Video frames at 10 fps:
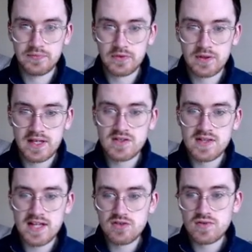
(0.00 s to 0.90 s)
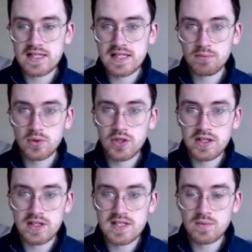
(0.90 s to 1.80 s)
Okay, so that's really important,
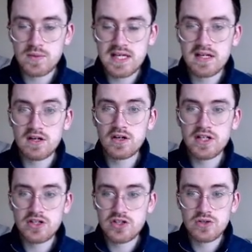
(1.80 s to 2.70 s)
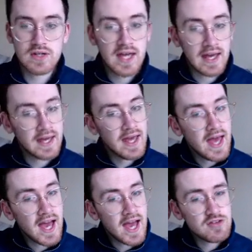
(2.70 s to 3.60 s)
that we can look at 2k
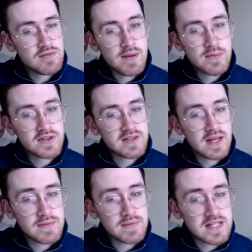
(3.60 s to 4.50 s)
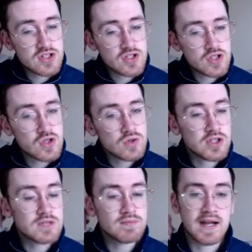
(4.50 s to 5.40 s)
and remember that that means 2
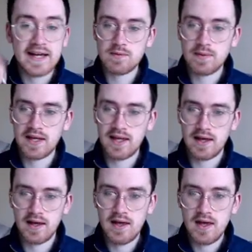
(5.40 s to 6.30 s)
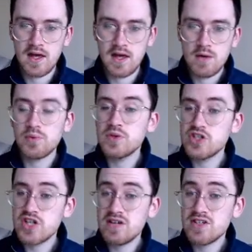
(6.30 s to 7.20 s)
multiplied by k. But we'll
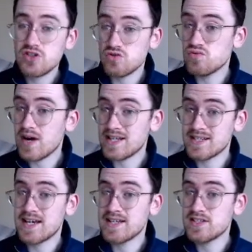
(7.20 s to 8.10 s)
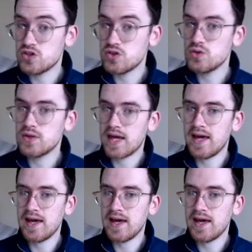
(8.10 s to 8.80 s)
generally just write it as 2k.